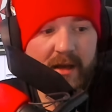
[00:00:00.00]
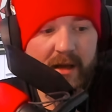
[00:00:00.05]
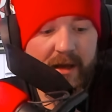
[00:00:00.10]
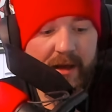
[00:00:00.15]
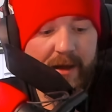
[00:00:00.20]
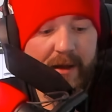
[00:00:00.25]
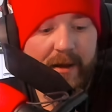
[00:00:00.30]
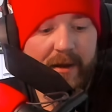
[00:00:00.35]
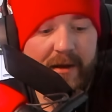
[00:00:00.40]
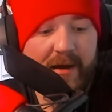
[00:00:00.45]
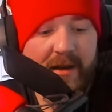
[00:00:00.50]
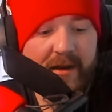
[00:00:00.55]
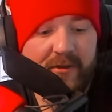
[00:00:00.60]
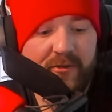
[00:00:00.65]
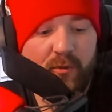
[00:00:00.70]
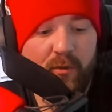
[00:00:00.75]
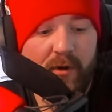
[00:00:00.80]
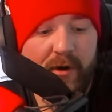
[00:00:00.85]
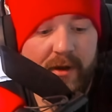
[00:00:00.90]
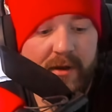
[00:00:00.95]
And it's
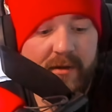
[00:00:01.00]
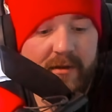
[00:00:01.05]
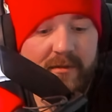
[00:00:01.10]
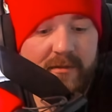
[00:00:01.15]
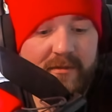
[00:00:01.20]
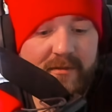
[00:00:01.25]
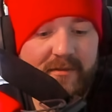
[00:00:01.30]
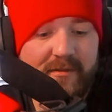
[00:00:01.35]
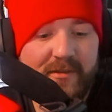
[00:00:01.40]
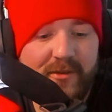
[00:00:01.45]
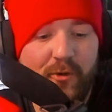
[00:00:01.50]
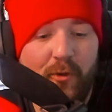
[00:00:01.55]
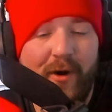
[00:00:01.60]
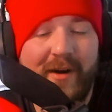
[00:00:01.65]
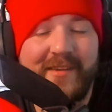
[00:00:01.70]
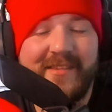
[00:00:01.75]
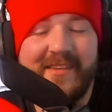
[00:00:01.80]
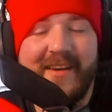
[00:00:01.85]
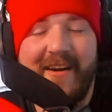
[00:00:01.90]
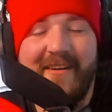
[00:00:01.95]
quite
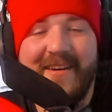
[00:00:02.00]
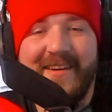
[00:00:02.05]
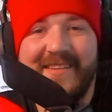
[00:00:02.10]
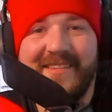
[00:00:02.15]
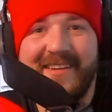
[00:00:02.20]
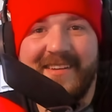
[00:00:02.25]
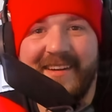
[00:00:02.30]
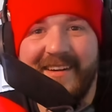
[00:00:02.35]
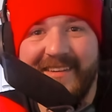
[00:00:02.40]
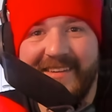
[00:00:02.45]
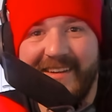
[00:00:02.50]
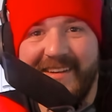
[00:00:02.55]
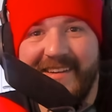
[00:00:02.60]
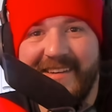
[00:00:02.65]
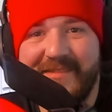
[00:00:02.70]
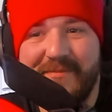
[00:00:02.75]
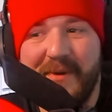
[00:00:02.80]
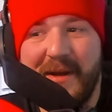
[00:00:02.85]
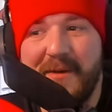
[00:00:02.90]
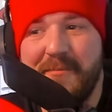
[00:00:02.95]
scary to think that
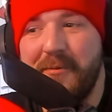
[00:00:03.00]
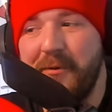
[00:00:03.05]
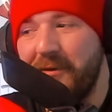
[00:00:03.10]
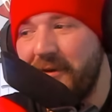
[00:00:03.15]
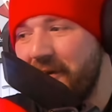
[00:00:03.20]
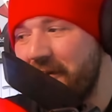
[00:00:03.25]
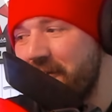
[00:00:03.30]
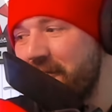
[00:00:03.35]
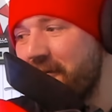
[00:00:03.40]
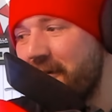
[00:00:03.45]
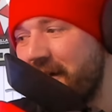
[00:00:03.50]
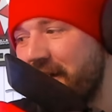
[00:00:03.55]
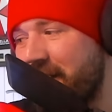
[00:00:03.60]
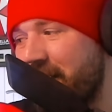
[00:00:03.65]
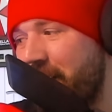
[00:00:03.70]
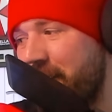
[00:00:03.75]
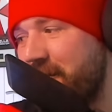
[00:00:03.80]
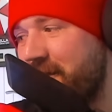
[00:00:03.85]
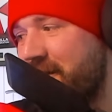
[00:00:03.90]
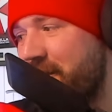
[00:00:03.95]
there's people that are really
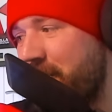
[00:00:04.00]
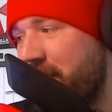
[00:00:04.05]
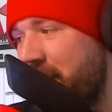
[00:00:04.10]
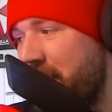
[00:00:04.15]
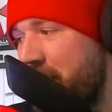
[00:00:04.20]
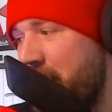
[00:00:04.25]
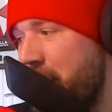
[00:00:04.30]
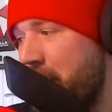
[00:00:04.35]
close to me.